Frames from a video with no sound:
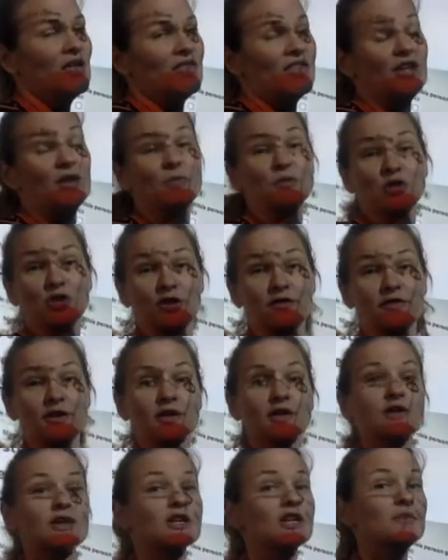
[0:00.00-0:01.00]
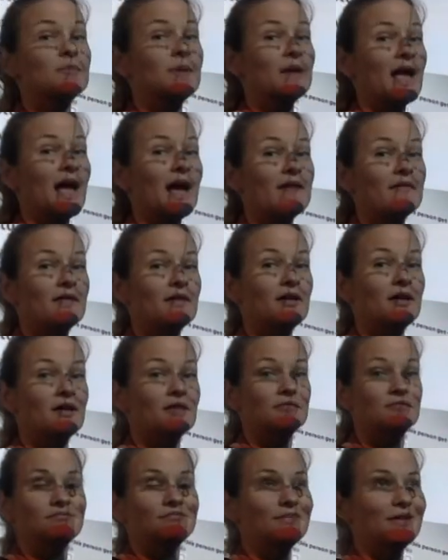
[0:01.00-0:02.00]
the observer could be
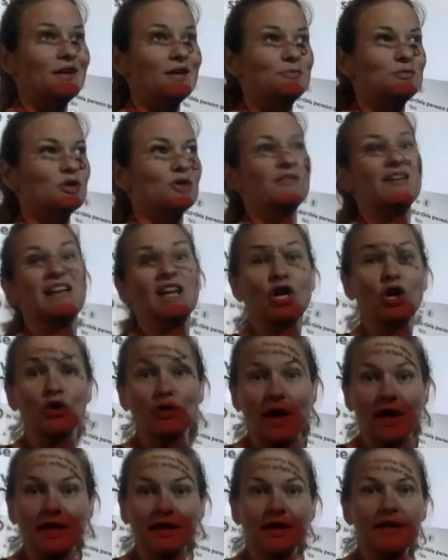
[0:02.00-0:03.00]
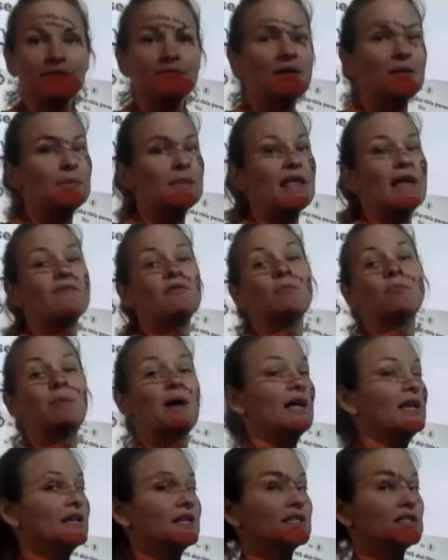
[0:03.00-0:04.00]
observing incorrectly. Maybe they have a
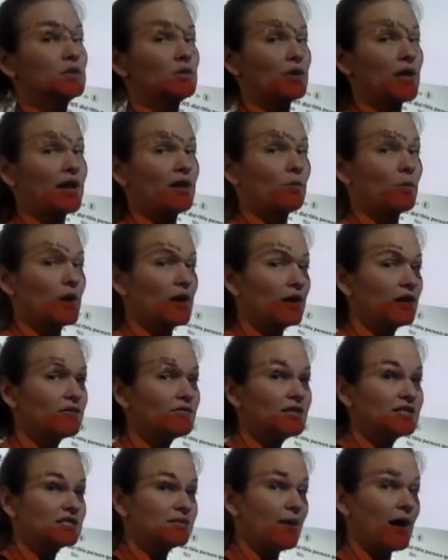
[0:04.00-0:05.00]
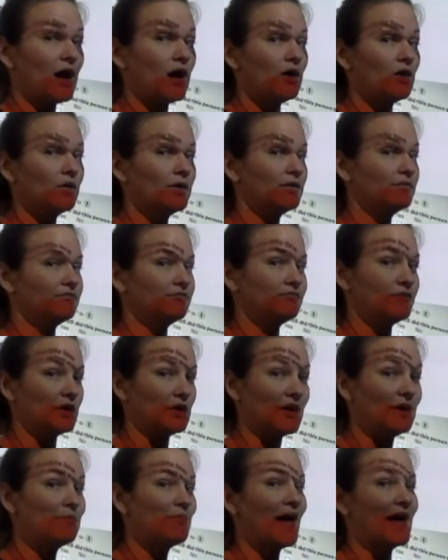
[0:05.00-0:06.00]
bias they're not aware of that's somehow
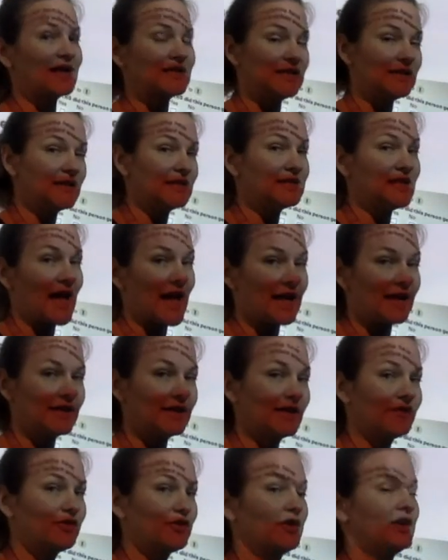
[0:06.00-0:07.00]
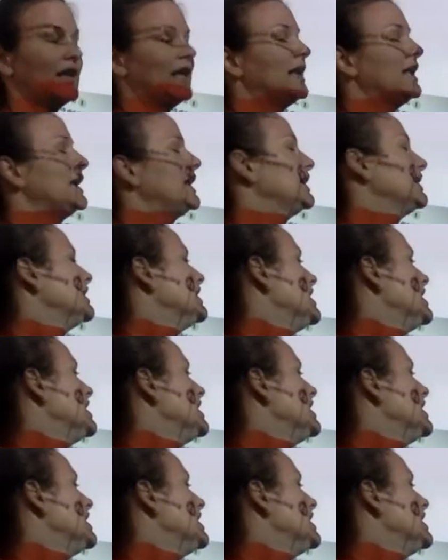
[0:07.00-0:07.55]
impacting the data that they're getting.